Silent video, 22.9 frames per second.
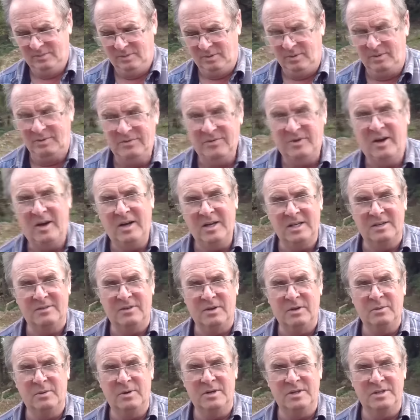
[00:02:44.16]
What a find
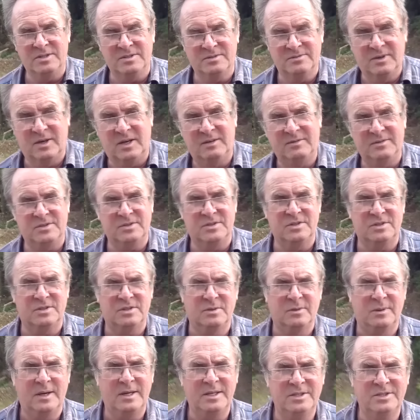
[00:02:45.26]
if you were in a survival
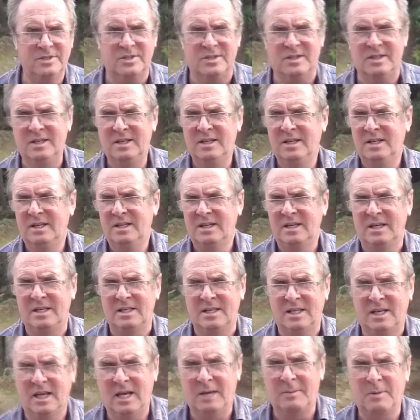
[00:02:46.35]
situation
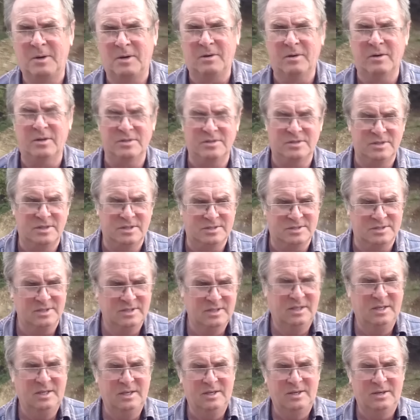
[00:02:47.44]
and you came across this.
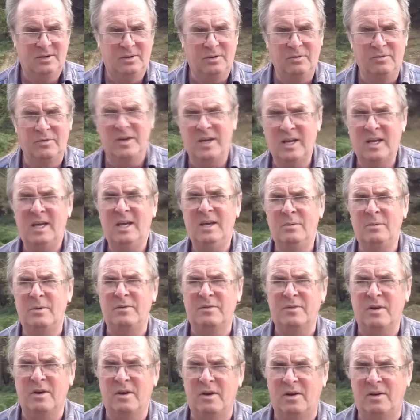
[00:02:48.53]
Over here
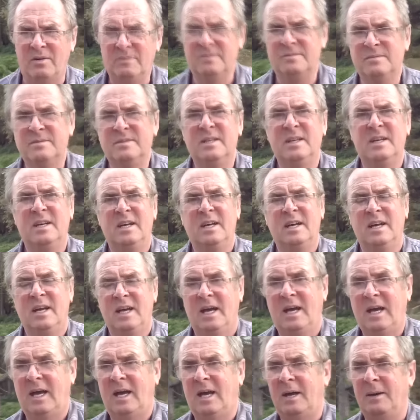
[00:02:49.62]
we've got,
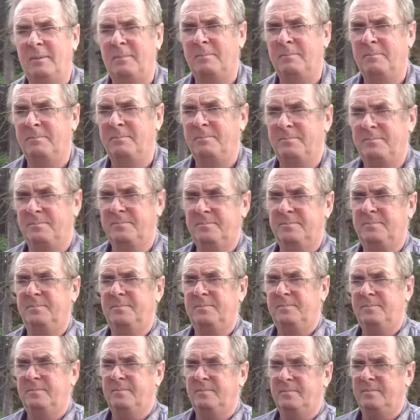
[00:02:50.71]
I've
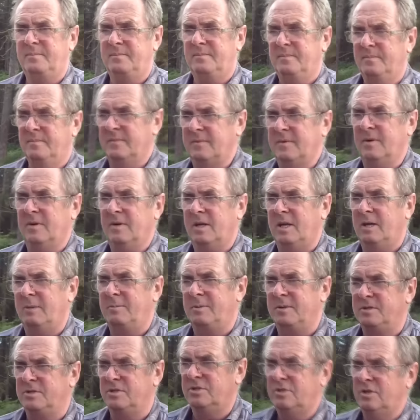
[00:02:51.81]
got to
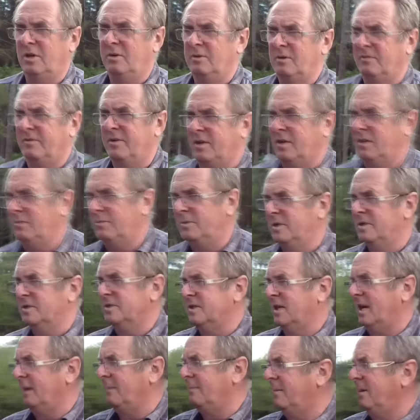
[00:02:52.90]
keep these shot, I'm not very good with
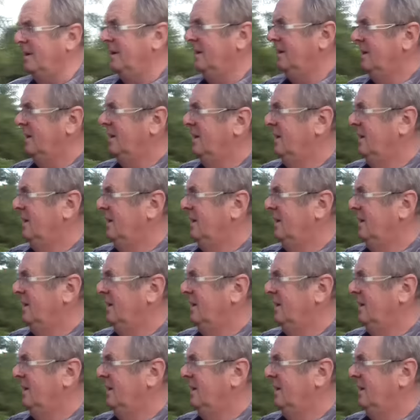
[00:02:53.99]
this camera.